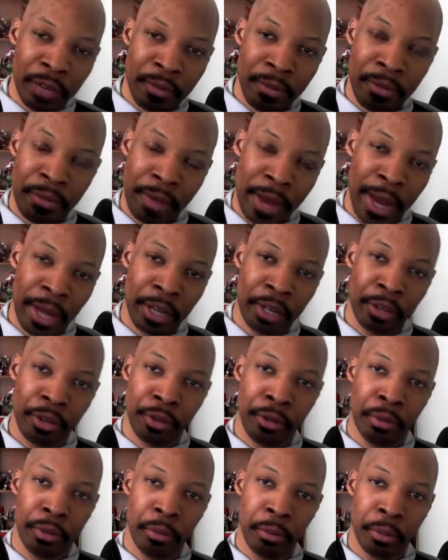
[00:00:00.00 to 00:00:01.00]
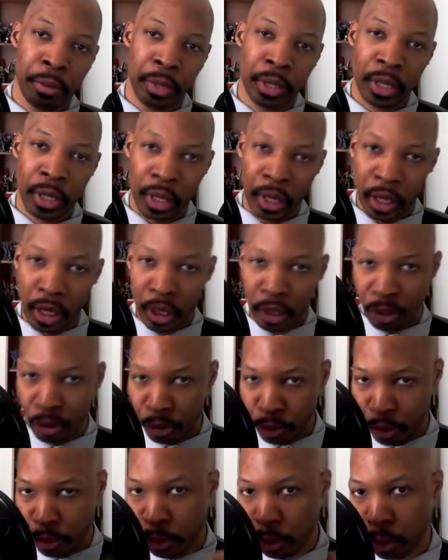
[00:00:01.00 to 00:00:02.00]
vacuum in
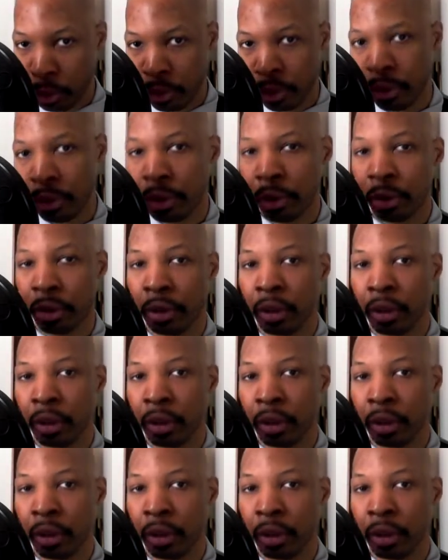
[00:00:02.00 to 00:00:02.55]
your world.